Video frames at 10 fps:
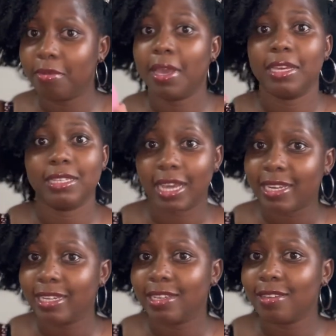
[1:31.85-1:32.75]

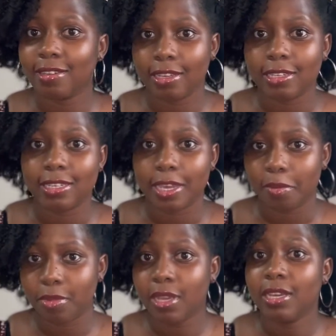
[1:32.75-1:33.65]
exactly its name,
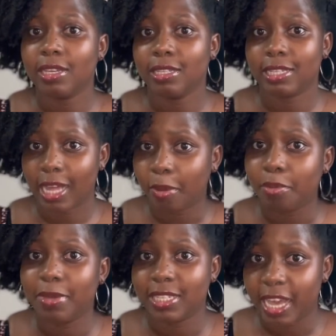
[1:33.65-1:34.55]
scalp
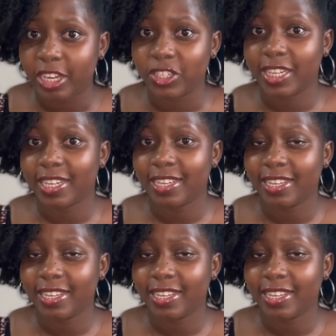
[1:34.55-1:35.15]
massaging.